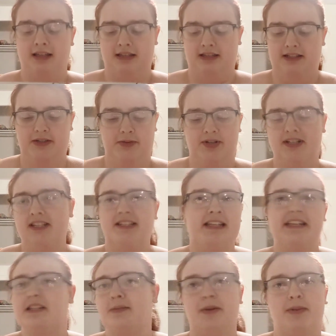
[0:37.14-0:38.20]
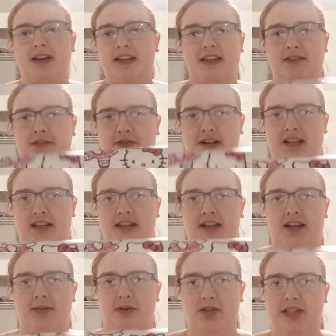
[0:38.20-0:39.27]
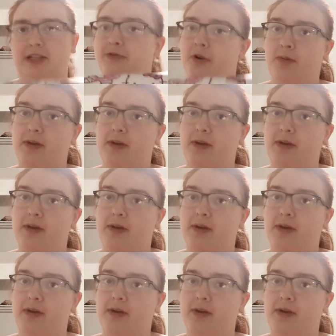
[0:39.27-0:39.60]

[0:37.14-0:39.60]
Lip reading: These weren't sent to me by a gift or anything. I bought these for